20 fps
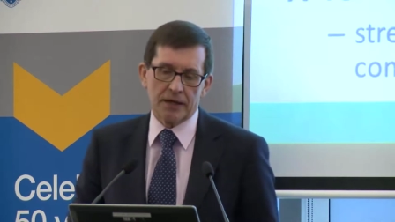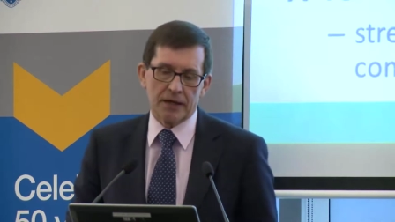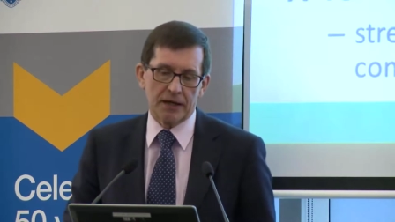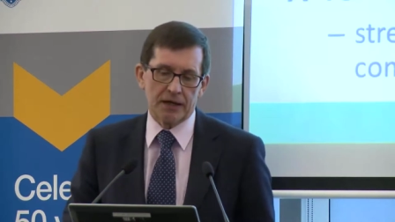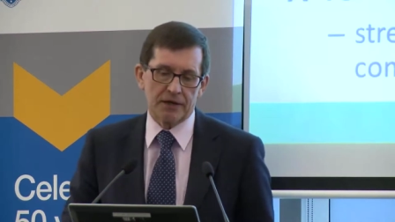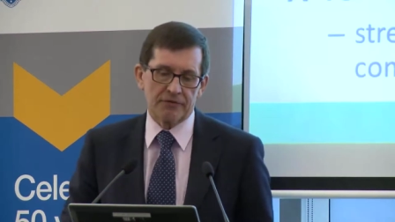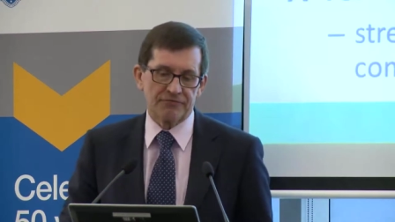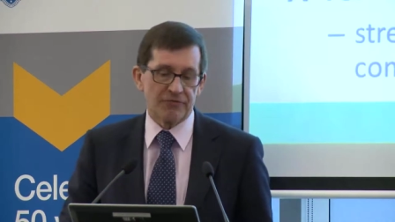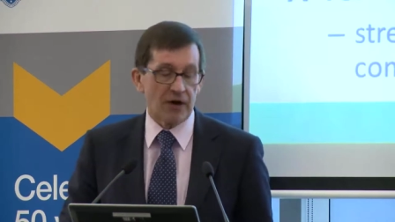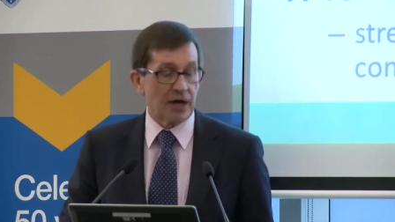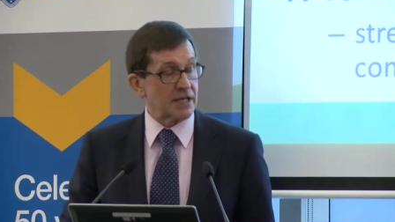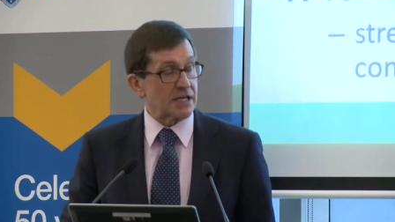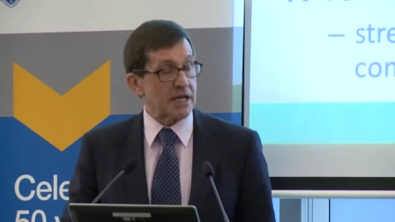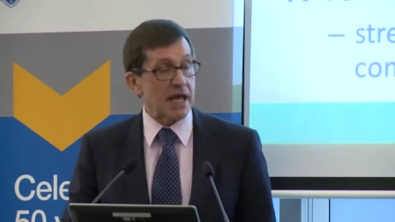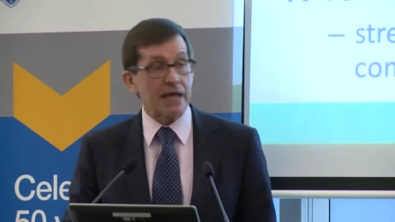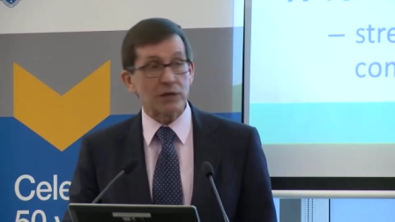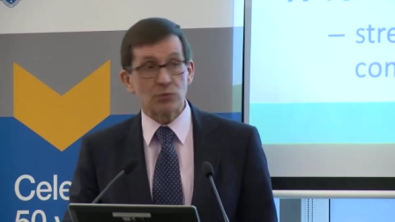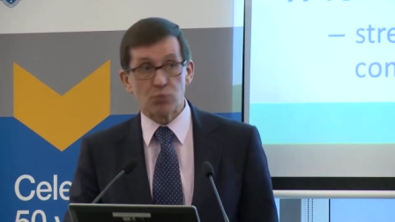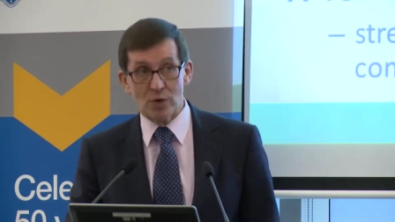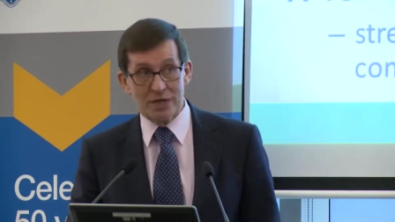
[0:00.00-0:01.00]
uh, fighting
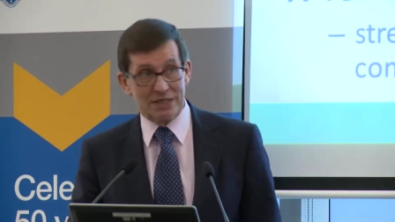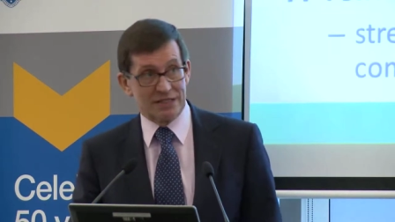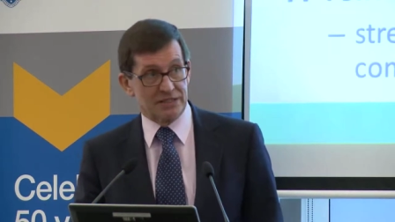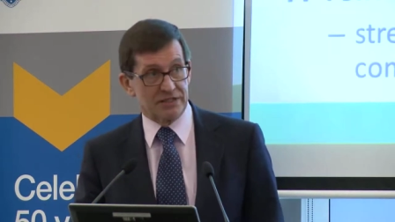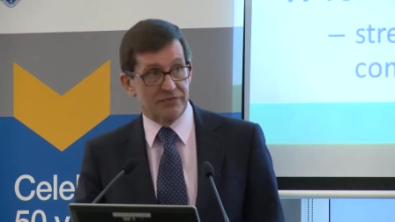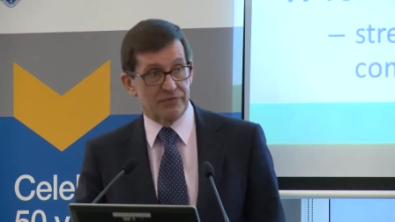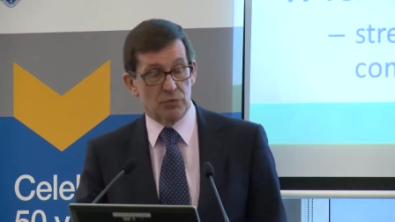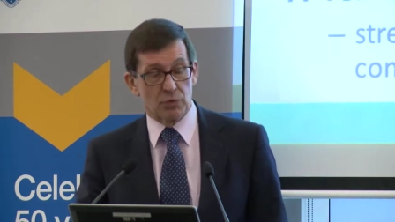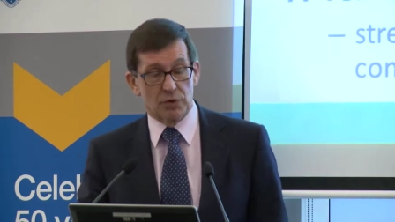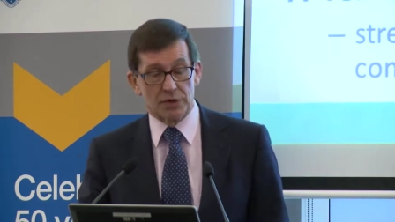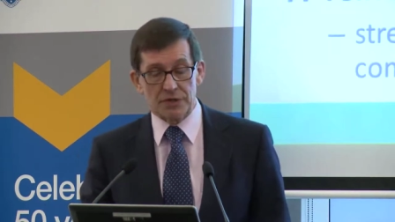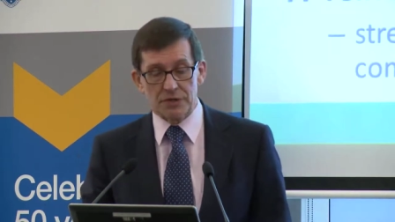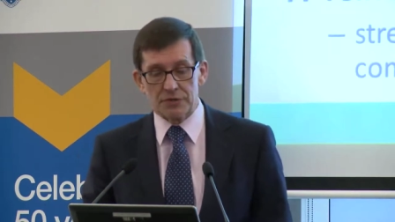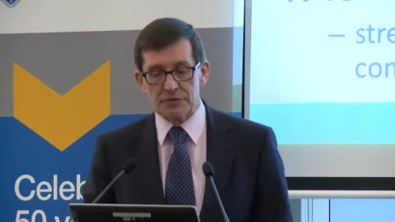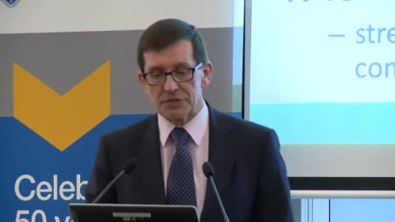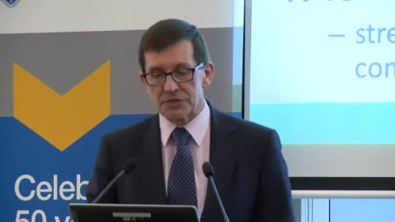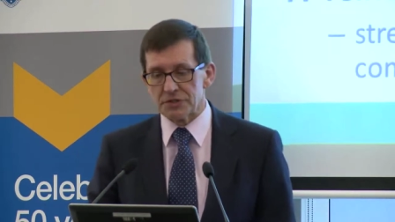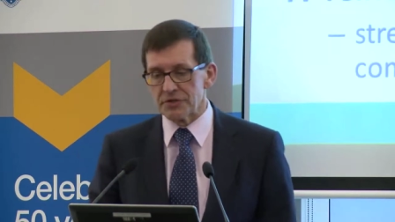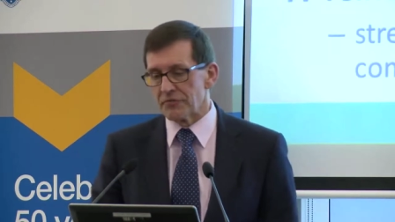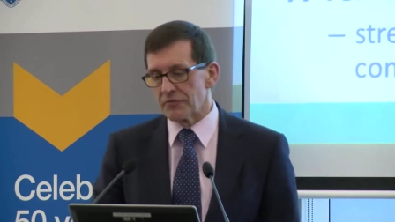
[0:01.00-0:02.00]
headwinds, if you want to
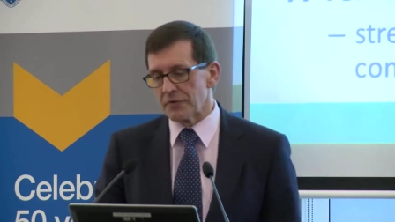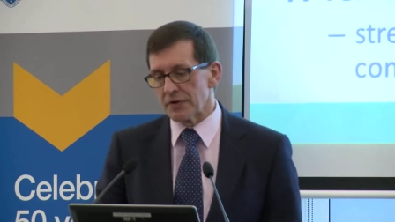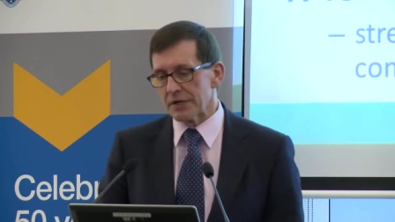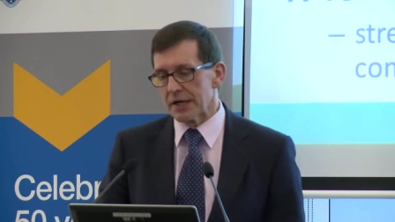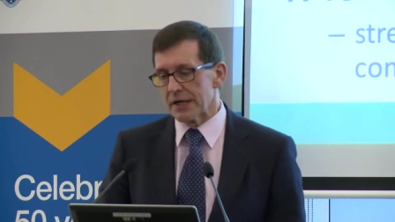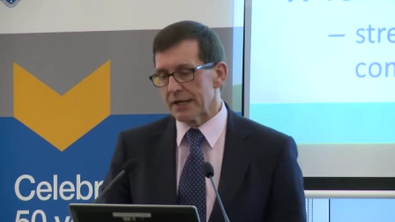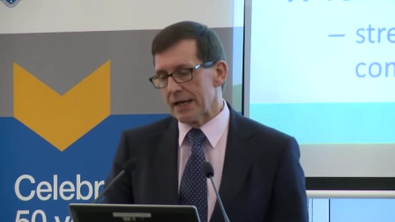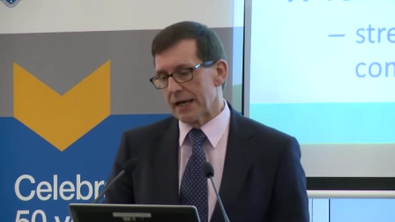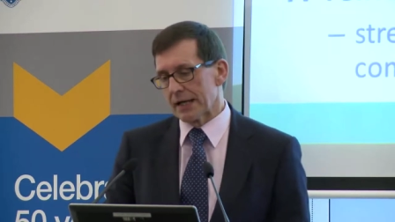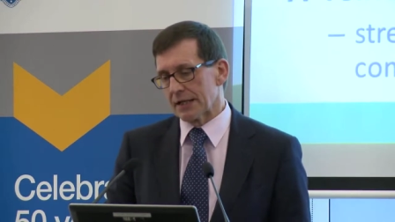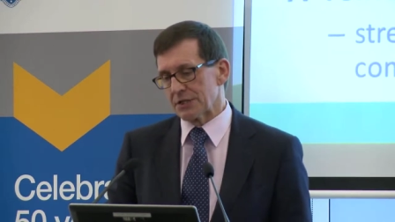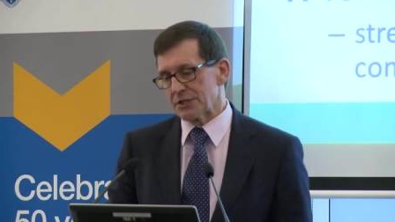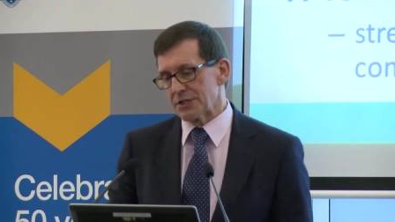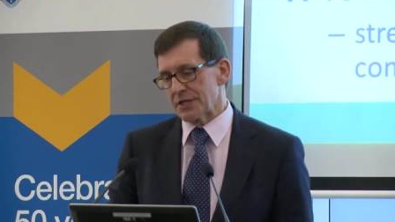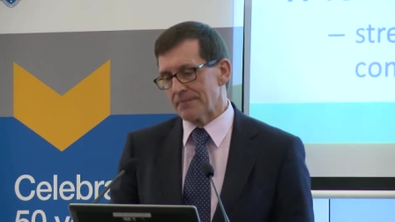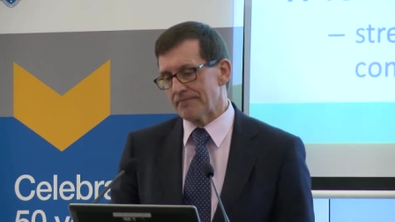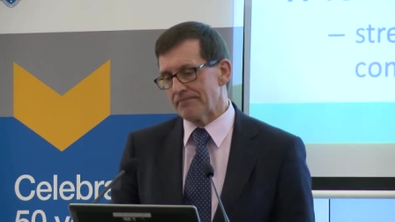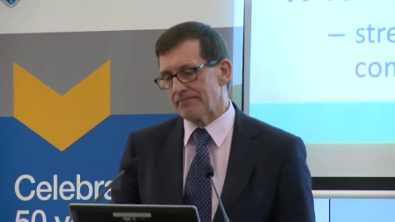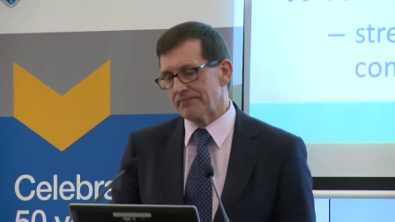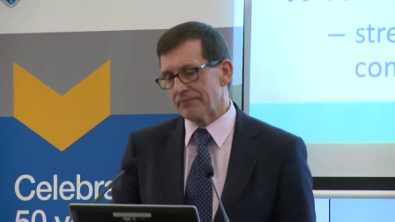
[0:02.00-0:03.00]
use a different analogy.